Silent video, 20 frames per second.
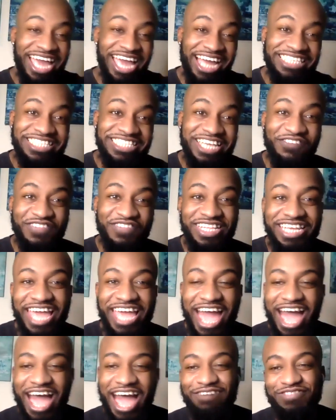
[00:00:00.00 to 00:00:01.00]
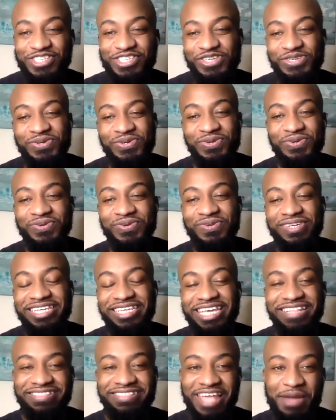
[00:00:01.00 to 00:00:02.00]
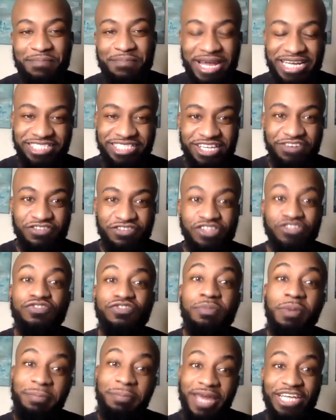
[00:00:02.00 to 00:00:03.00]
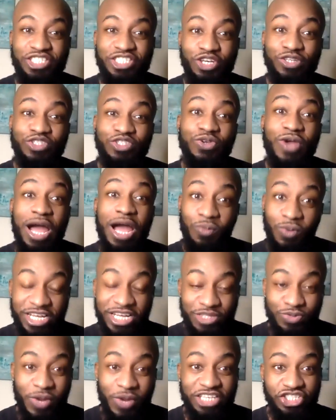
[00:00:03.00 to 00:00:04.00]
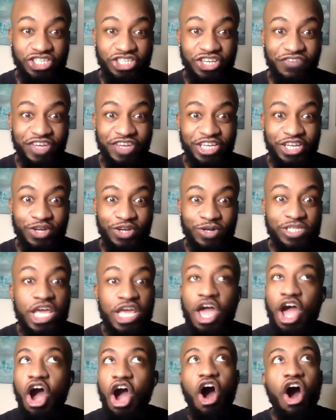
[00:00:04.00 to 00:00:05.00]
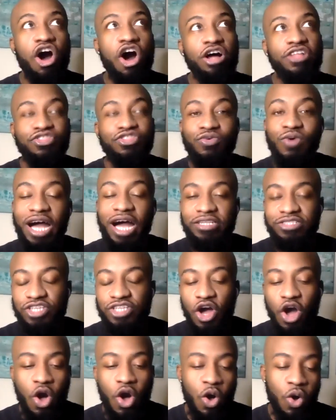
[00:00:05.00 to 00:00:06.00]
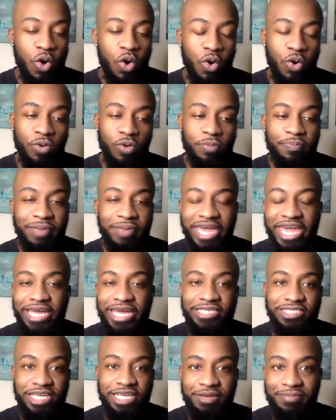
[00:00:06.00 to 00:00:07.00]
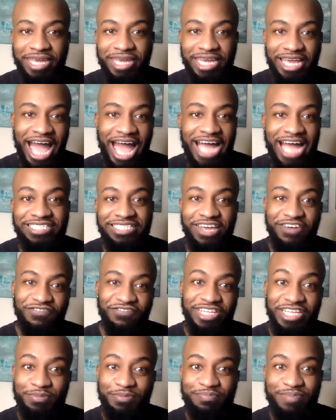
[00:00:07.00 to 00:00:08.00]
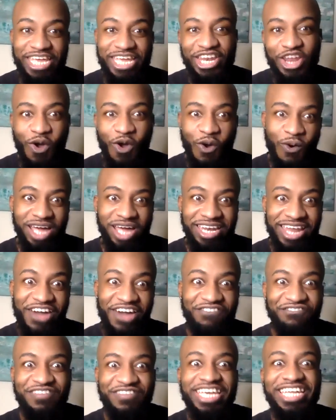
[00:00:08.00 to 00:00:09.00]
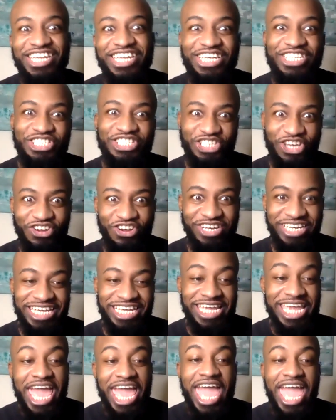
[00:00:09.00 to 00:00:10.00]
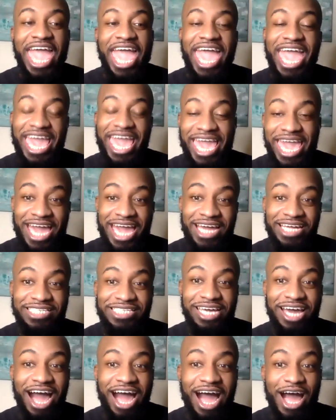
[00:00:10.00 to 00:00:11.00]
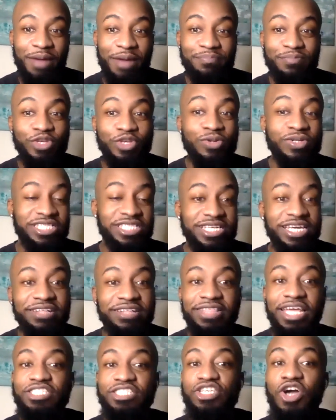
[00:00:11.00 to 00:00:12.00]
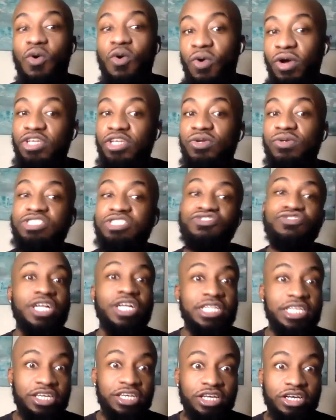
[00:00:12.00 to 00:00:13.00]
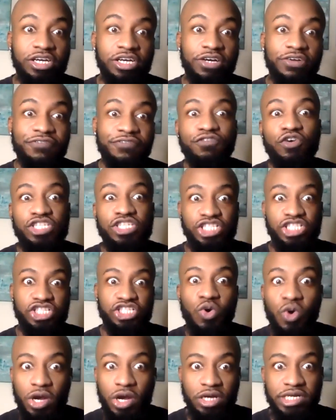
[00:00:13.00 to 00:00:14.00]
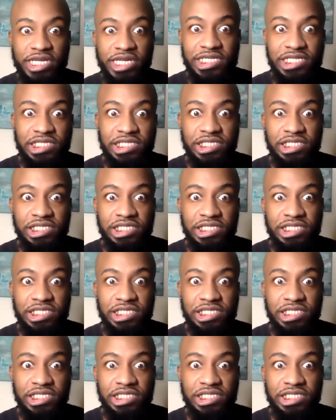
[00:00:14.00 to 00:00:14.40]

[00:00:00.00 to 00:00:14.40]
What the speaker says: I definitely have to get that myself because remember I told you I was watching your videos all throughout the whole pandemic. I definitely been on a fitness journey. And you said that the oil is really good for soreness.